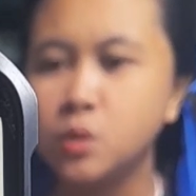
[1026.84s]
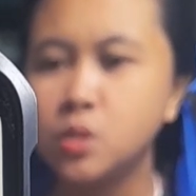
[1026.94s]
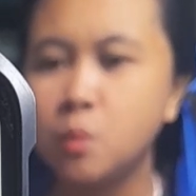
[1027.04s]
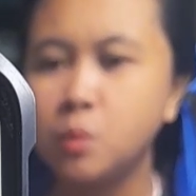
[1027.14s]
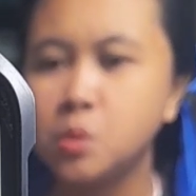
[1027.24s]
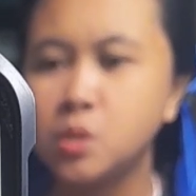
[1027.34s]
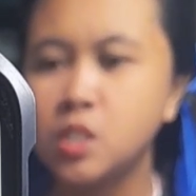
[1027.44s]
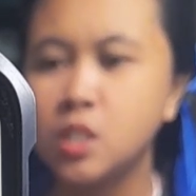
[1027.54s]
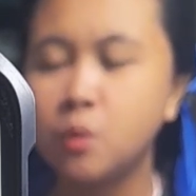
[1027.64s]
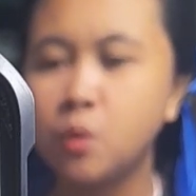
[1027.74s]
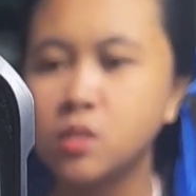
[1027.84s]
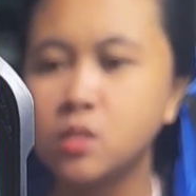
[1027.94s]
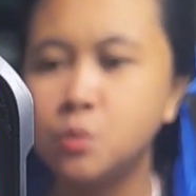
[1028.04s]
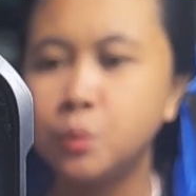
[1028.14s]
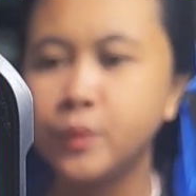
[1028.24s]
was a commotion in the narrow
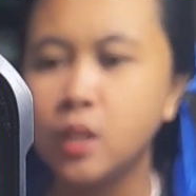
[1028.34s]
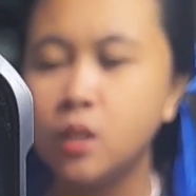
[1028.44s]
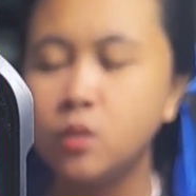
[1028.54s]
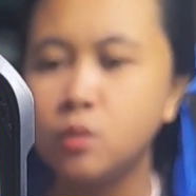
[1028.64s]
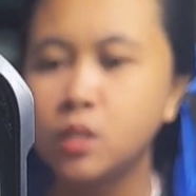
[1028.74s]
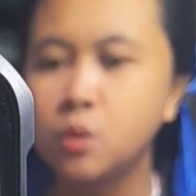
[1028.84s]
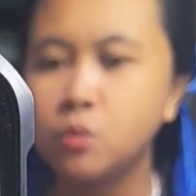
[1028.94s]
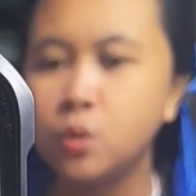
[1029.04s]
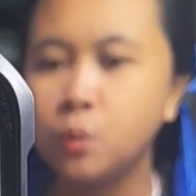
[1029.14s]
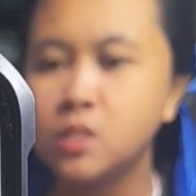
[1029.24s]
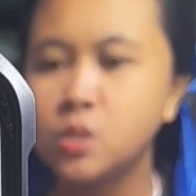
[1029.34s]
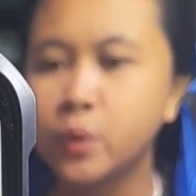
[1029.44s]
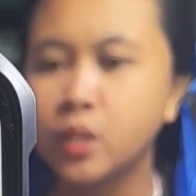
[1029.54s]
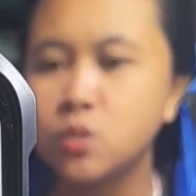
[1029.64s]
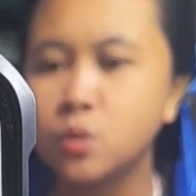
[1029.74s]
auction room. Durak's owner, who was
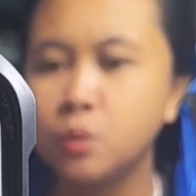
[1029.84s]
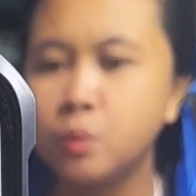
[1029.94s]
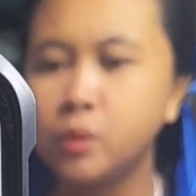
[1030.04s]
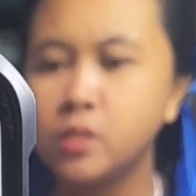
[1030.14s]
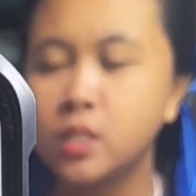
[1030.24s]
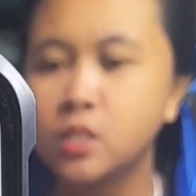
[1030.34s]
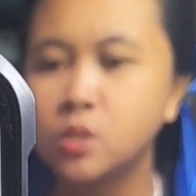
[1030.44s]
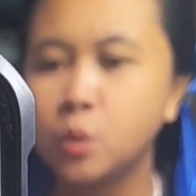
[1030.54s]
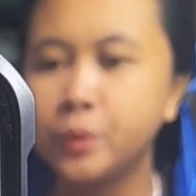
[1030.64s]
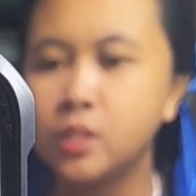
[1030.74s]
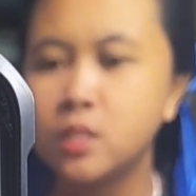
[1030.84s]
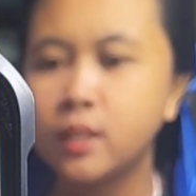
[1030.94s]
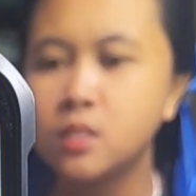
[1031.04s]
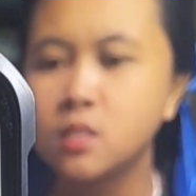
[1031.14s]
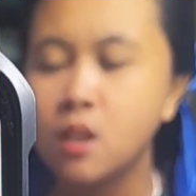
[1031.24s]
enjoying the show with people's attention, opened his
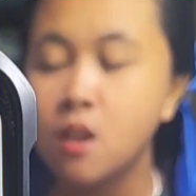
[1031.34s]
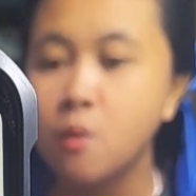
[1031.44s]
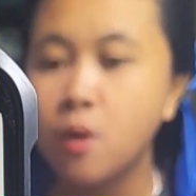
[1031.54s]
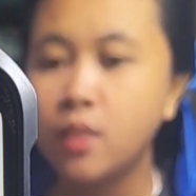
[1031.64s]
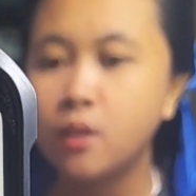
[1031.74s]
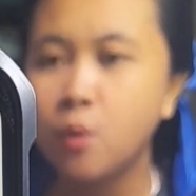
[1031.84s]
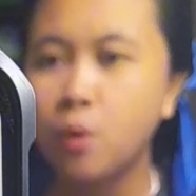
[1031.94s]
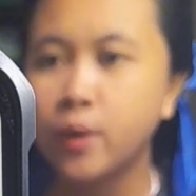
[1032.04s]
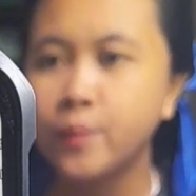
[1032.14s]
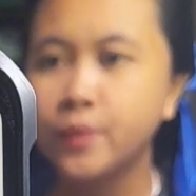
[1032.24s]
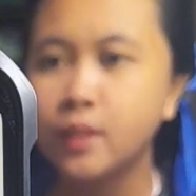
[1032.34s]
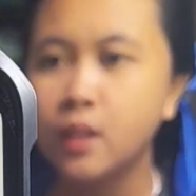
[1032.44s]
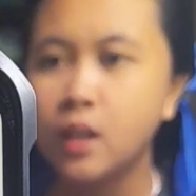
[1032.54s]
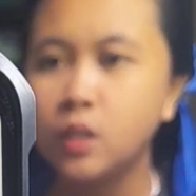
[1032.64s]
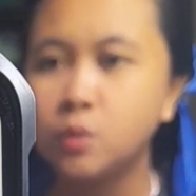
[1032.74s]
eyes. Well, there you are.
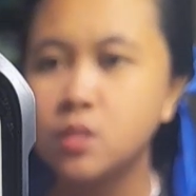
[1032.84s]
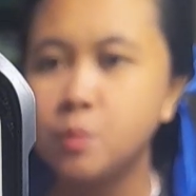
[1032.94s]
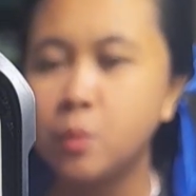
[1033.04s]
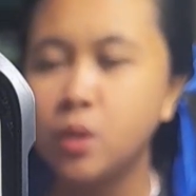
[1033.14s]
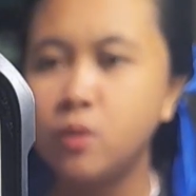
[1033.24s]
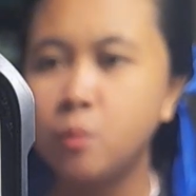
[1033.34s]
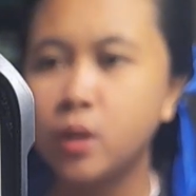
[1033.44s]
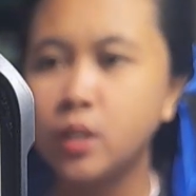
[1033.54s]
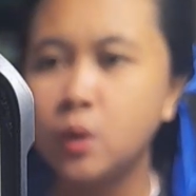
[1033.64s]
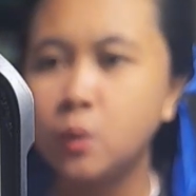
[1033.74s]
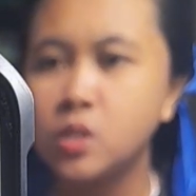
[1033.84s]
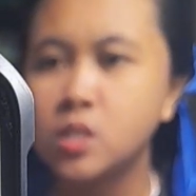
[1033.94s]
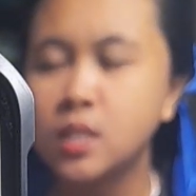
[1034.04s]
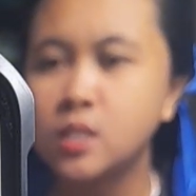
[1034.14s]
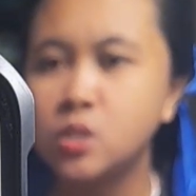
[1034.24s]
It was the people of Lombardy who had
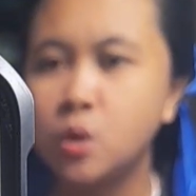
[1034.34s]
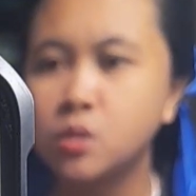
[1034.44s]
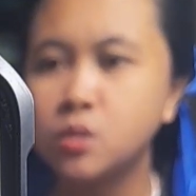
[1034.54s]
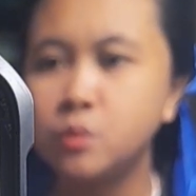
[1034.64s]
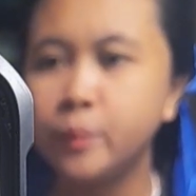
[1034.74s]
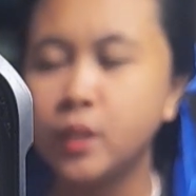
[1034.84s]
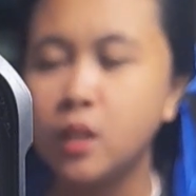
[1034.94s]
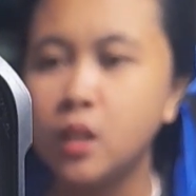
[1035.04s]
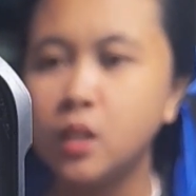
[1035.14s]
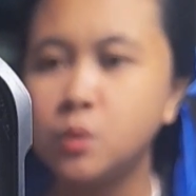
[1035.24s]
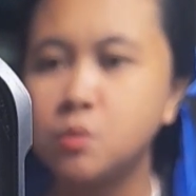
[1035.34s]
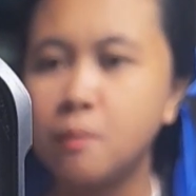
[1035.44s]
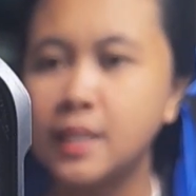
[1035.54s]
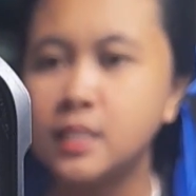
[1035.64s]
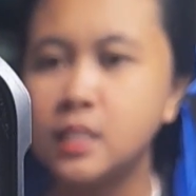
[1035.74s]
just entered the auction room. It was
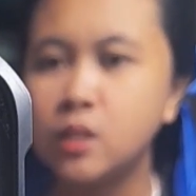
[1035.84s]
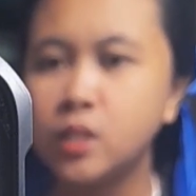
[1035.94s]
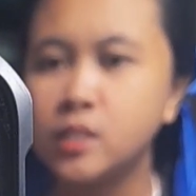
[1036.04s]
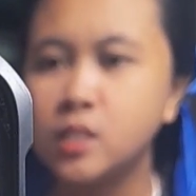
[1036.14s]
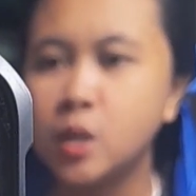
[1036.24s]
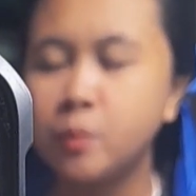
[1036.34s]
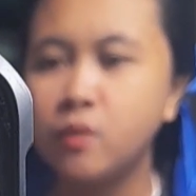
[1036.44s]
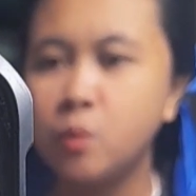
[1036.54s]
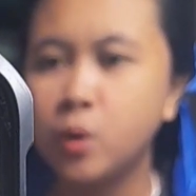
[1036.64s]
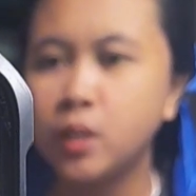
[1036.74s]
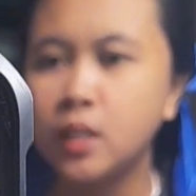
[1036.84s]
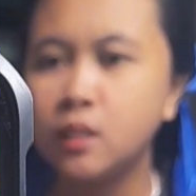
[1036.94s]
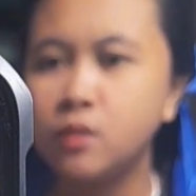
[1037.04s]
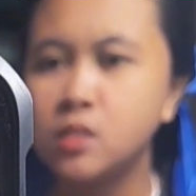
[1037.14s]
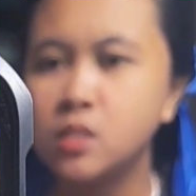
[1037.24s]
Romasi Dillard, the top of Lombardy,
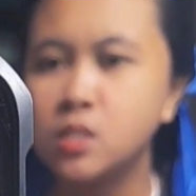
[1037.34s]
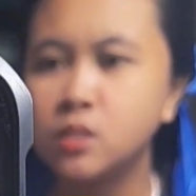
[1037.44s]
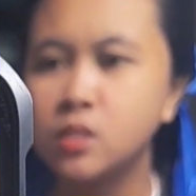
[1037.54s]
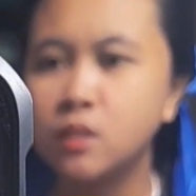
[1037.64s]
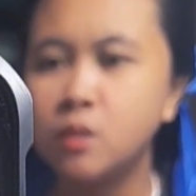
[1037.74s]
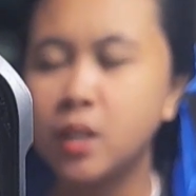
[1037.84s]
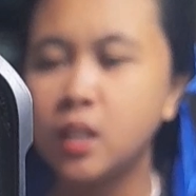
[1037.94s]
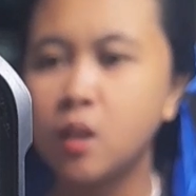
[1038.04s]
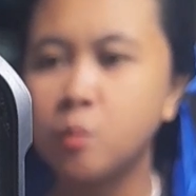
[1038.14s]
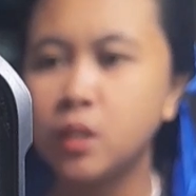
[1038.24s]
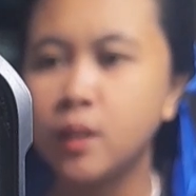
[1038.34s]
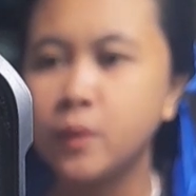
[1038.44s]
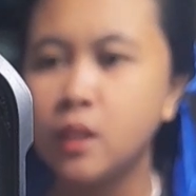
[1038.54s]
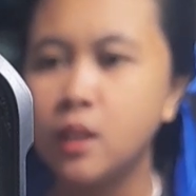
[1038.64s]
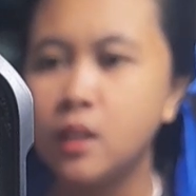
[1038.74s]
and Vestian Scots of the mining company.
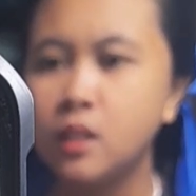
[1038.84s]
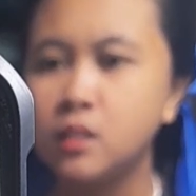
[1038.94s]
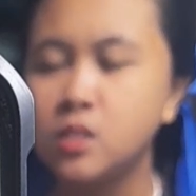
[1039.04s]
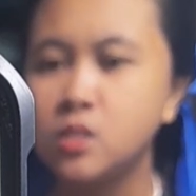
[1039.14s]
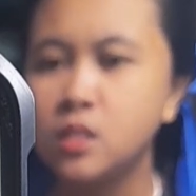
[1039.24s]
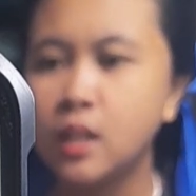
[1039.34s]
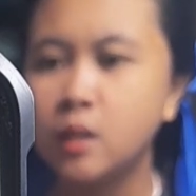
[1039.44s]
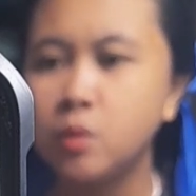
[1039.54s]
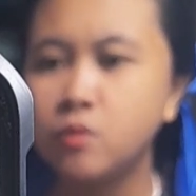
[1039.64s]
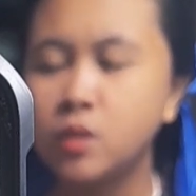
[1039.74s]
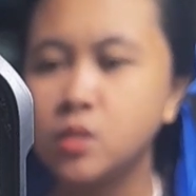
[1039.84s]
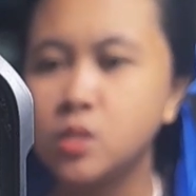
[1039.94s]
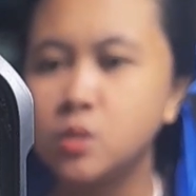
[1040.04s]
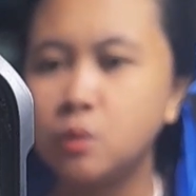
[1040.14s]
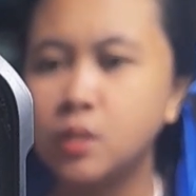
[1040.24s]
The attention that had been
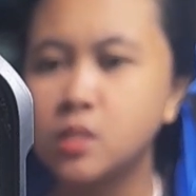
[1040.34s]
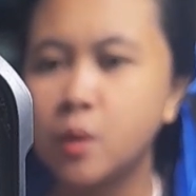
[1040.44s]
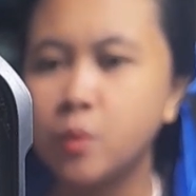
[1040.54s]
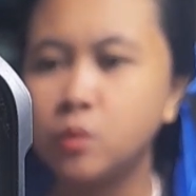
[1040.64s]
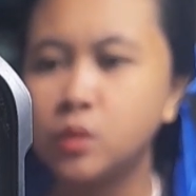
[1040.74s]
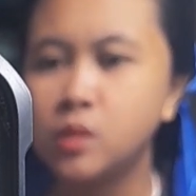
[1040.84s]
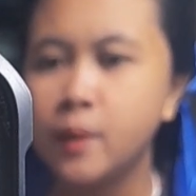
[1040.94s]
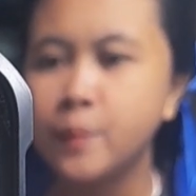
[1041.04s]
focused on Durak's top owner